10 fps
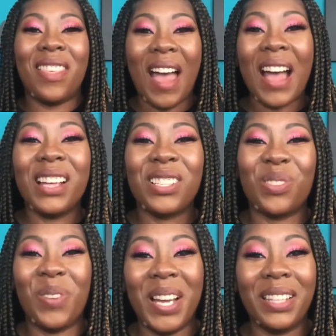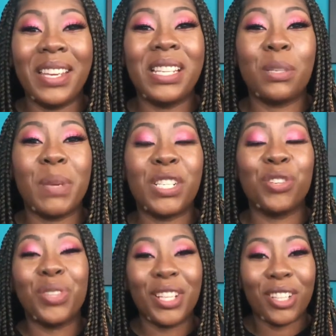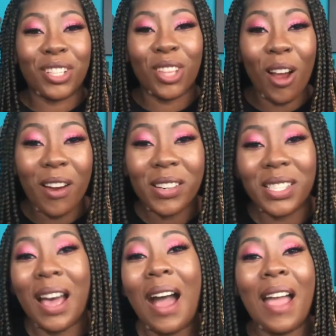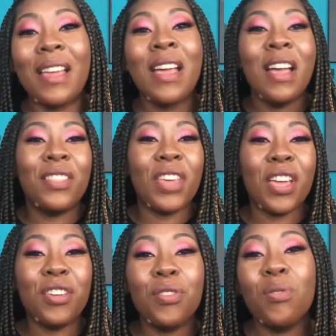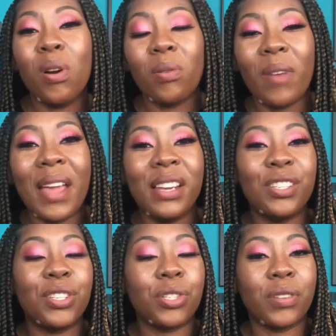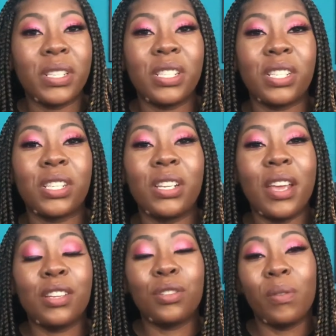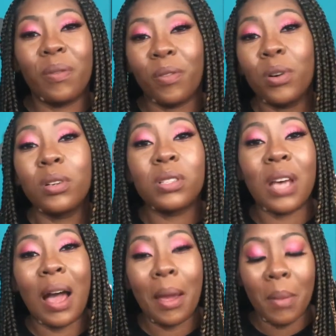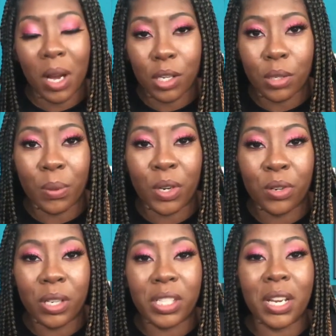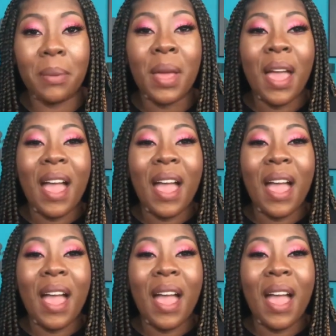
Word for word: And that's what leads me to the third sign that you are ready to transition into full-time entrepreneurship.